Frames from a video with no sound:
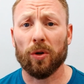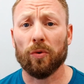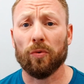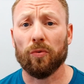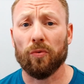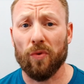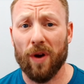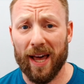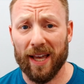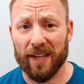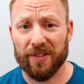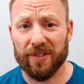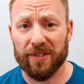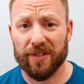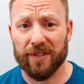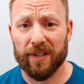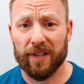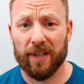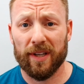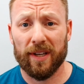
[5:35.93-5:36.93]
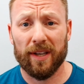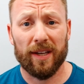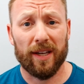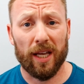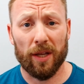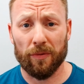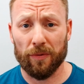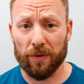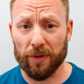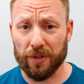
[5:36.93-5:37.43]
rest,
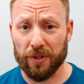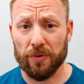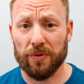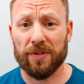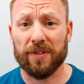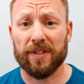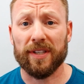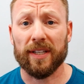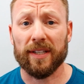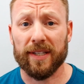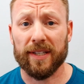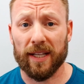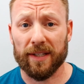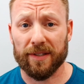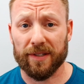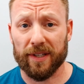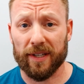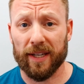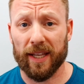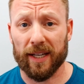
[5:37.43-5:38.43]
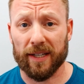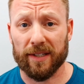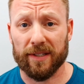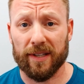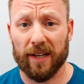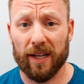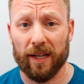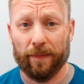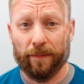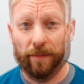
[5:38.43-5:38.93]
and reduce the intensity next
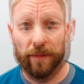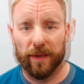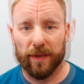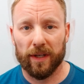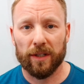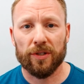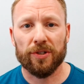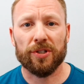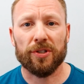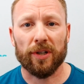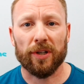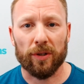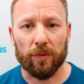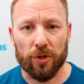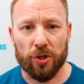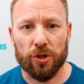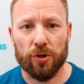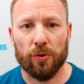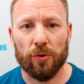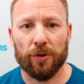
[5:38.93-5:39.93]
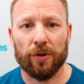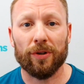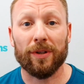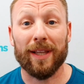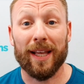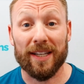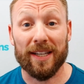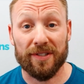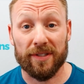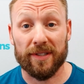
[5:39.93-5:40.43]
time. Start with shorter,
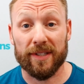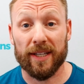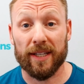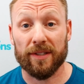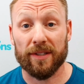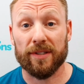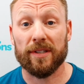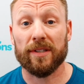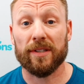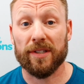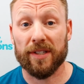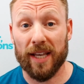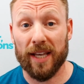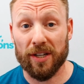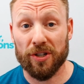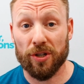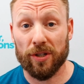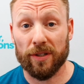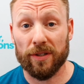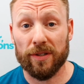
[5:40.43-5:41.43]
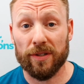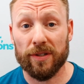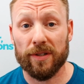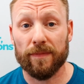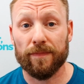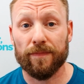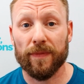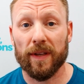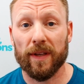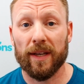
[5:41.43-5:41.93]
less intense sessions
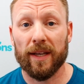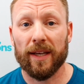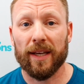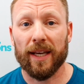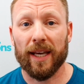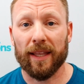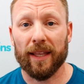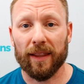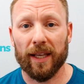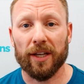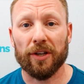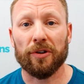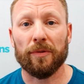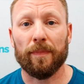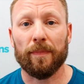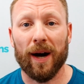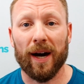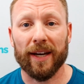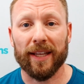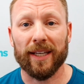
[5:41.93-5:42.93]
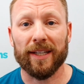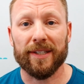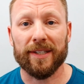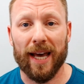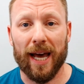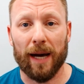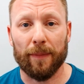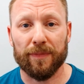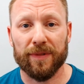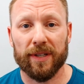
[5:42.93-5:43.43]
and let your body
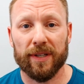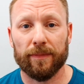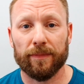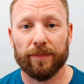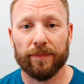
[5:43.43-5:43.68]
adapt.